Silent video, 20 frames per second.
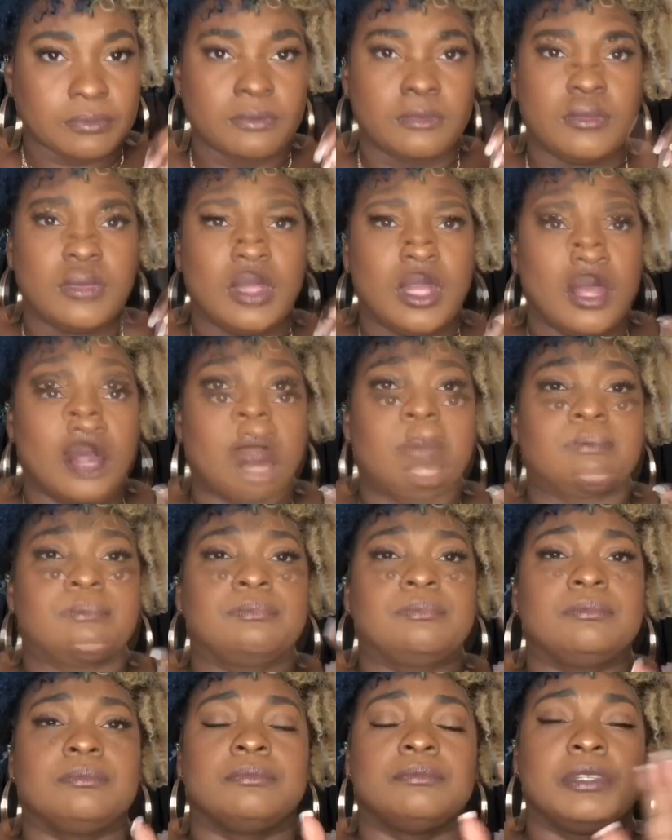Um,
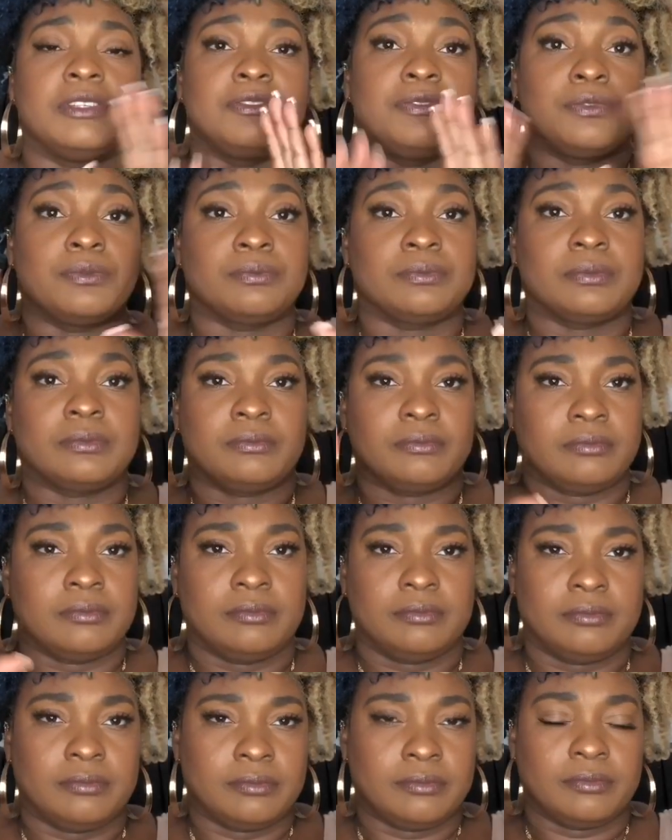before,
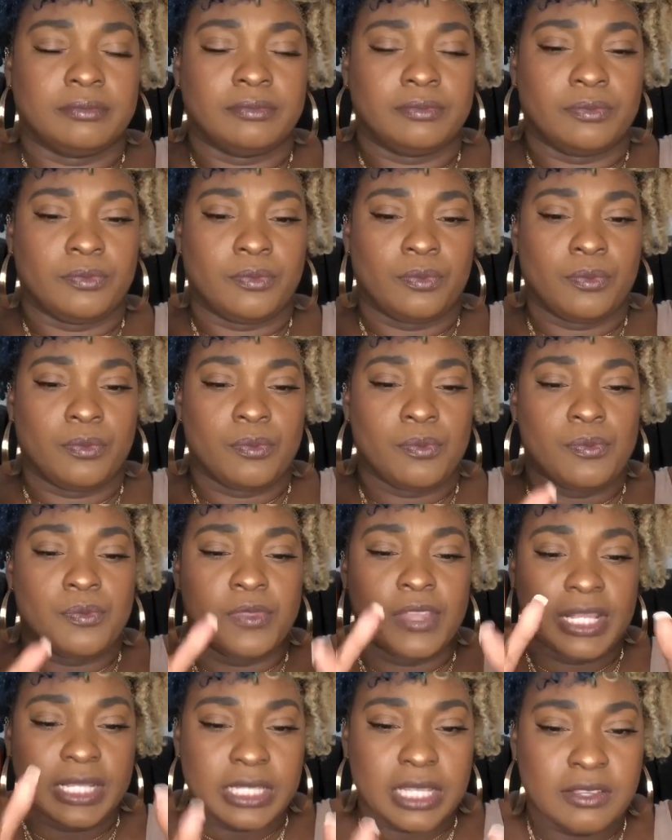
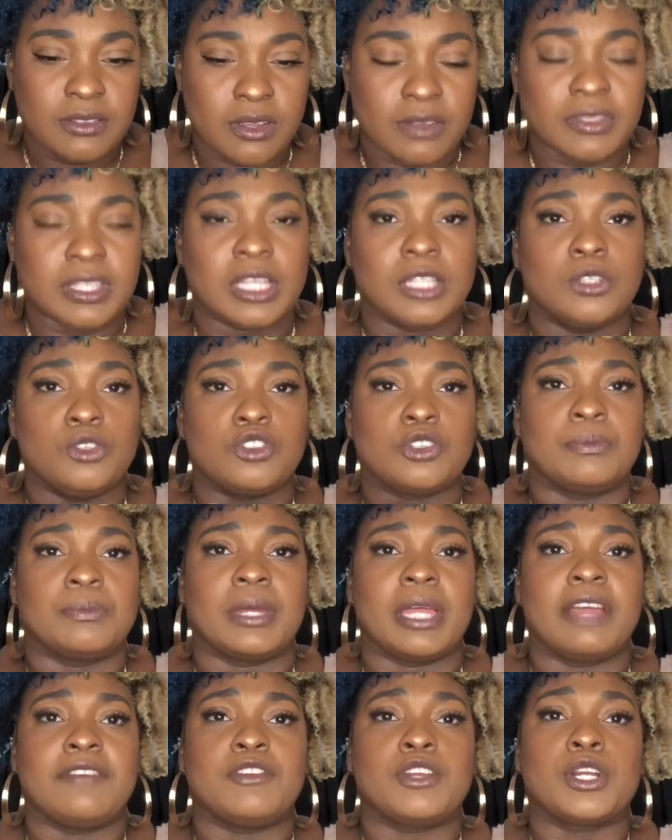this gives off the illusion,
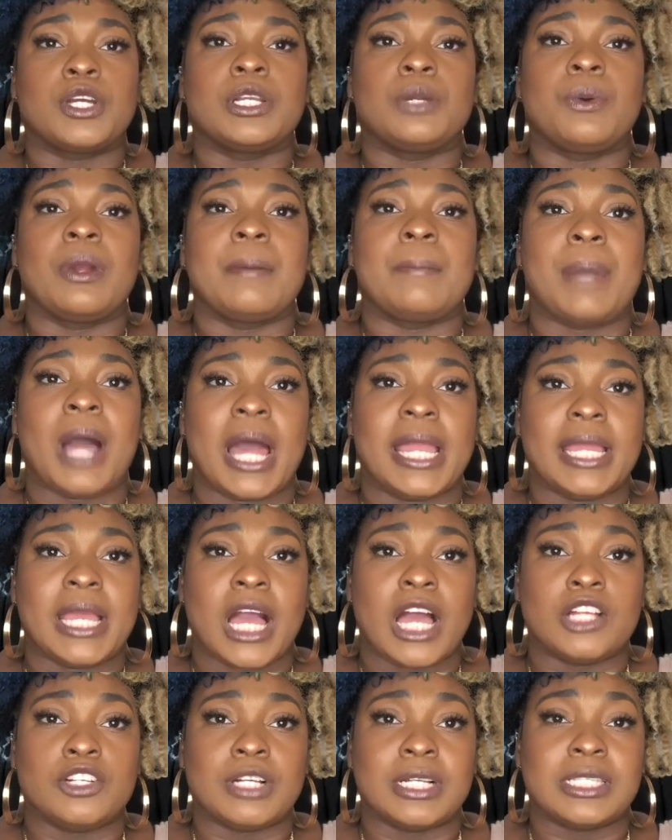but if you're gonna wear
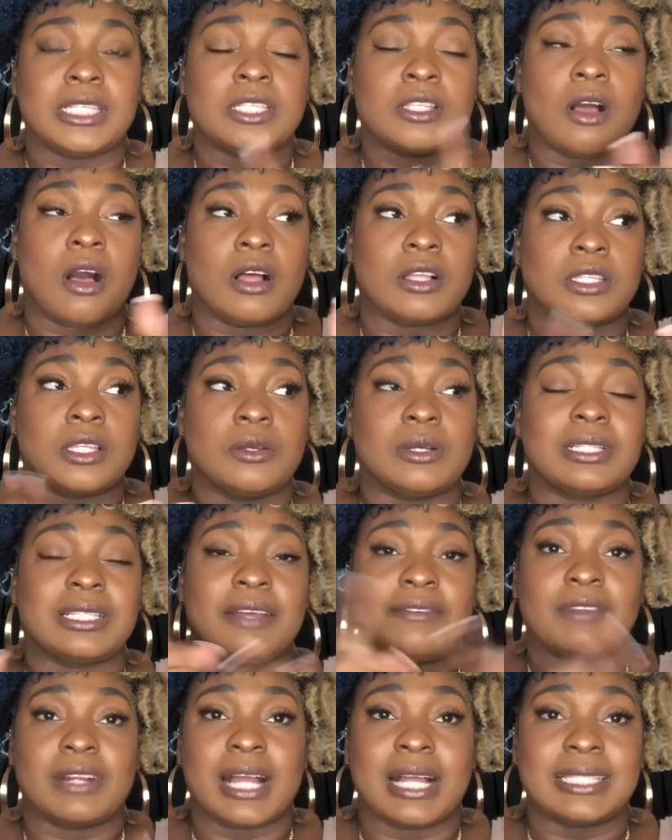bodycon dresses also, because I
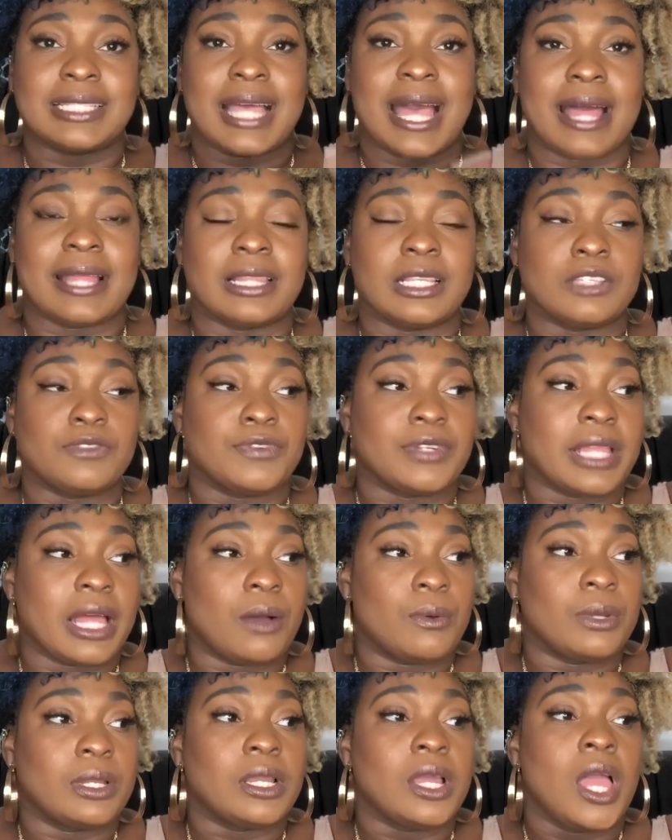forgot to add this for that
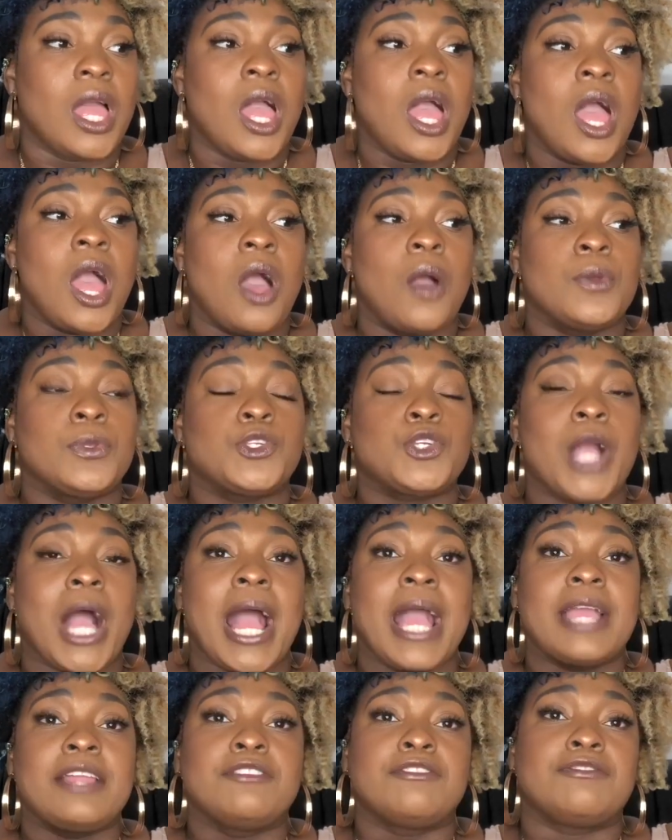one,
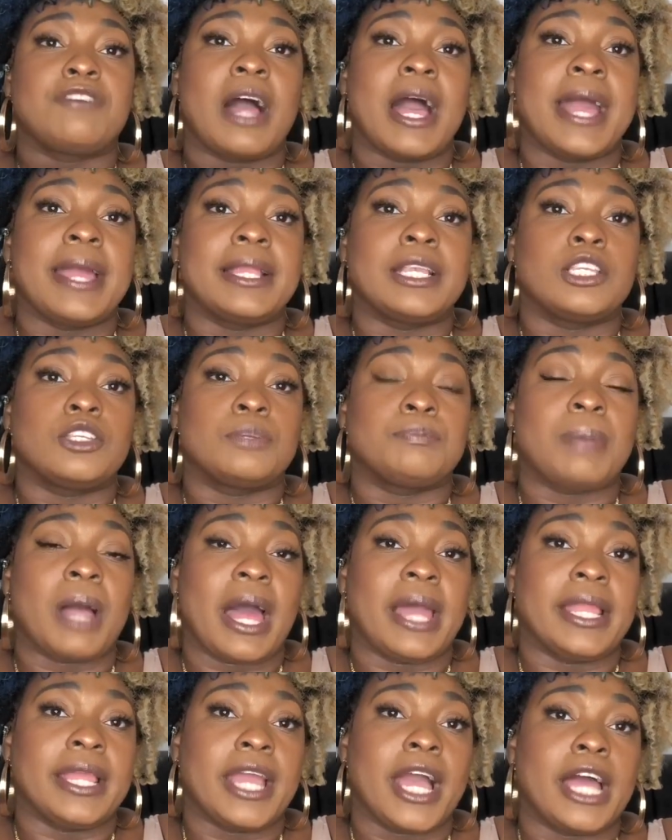try and find
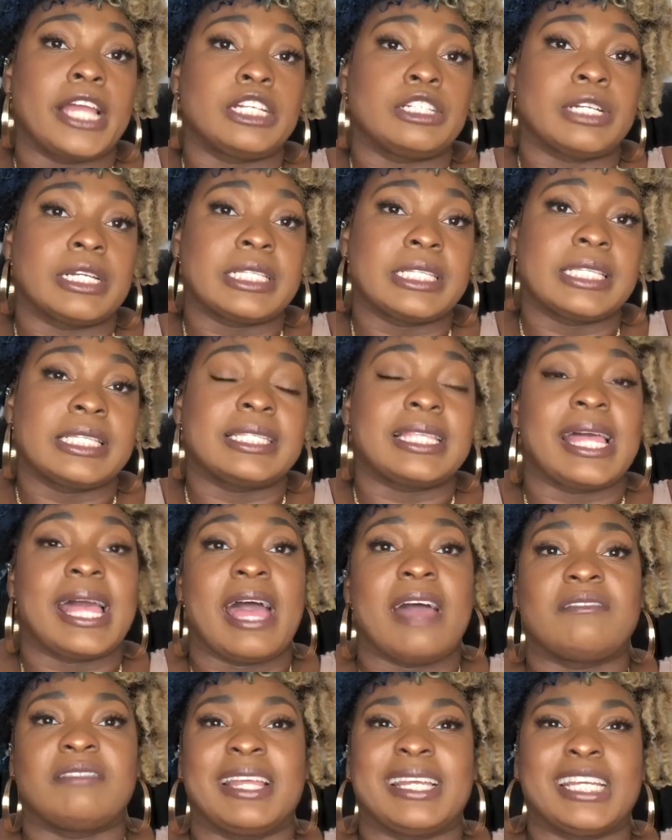bodycon dresses that
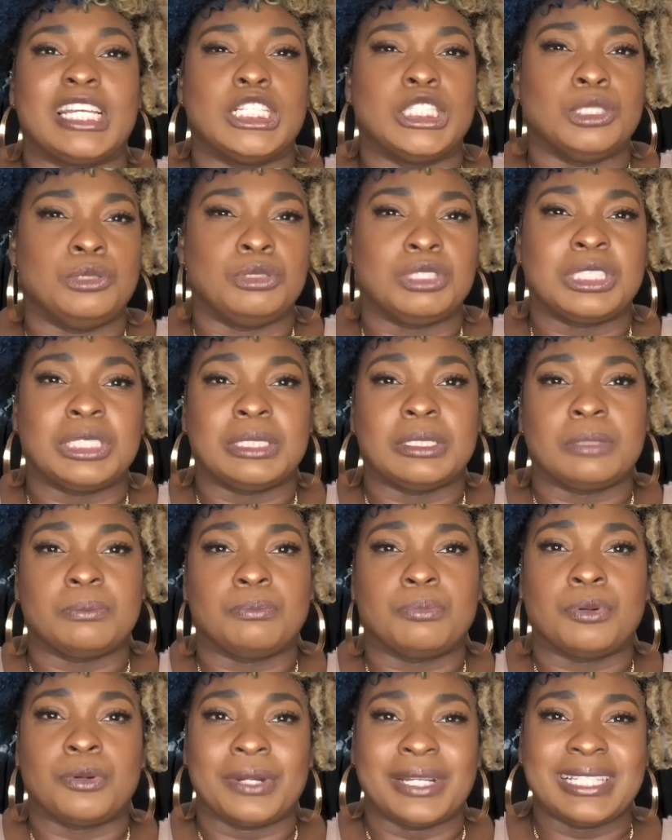have like illusion
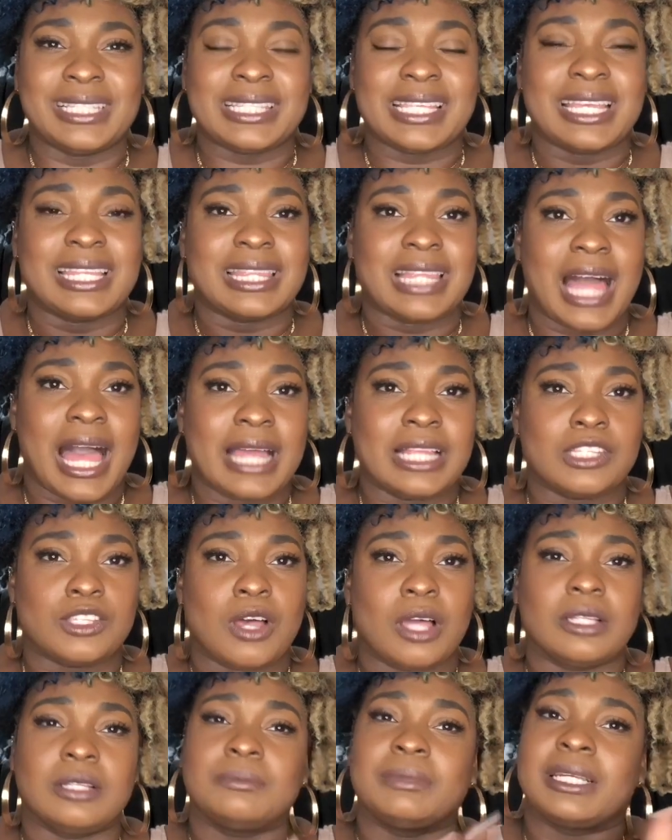prints and lines
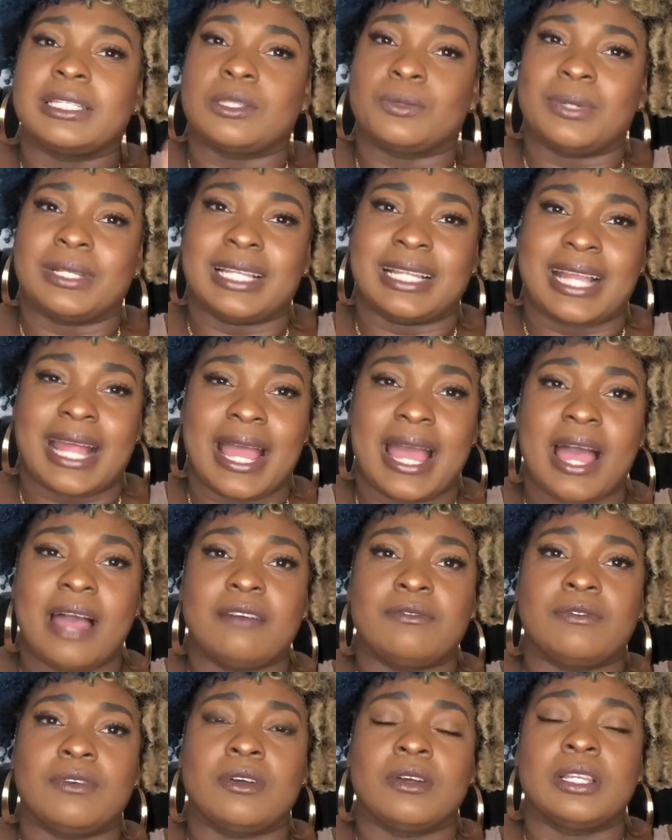on them, like the one that I
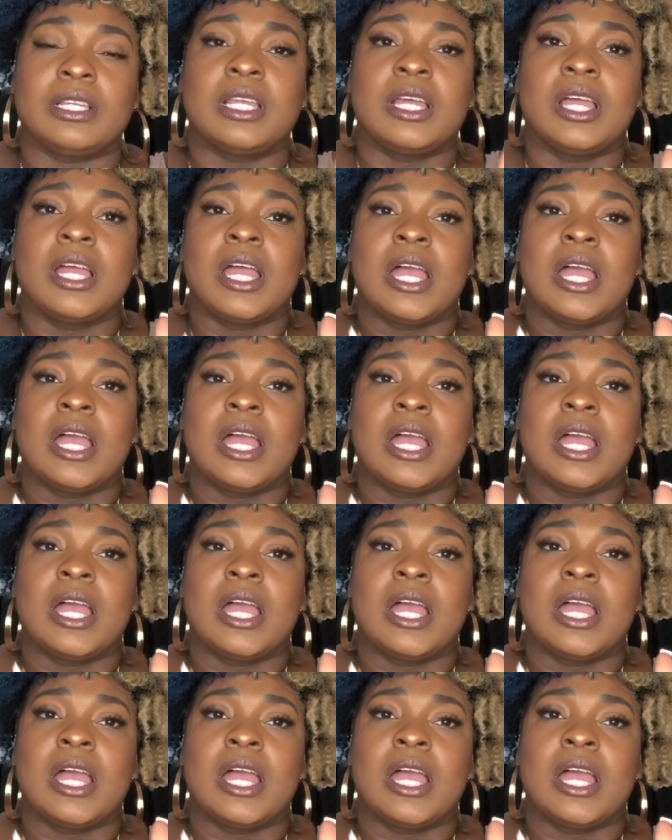have on.